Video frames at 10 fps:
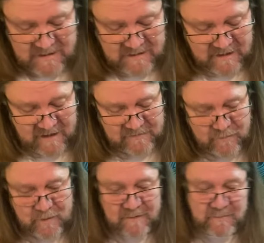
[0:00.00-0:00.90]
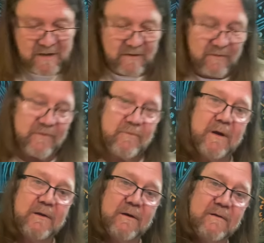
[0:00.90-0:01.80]
Got the Queen of Pentacles
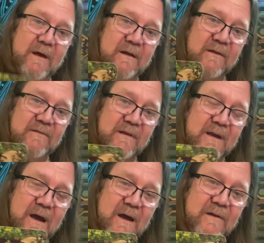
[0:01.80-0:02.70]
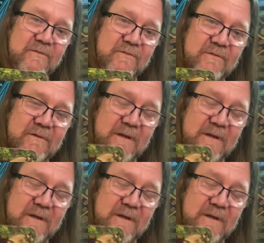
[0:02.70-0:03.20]
right there. That is the catch.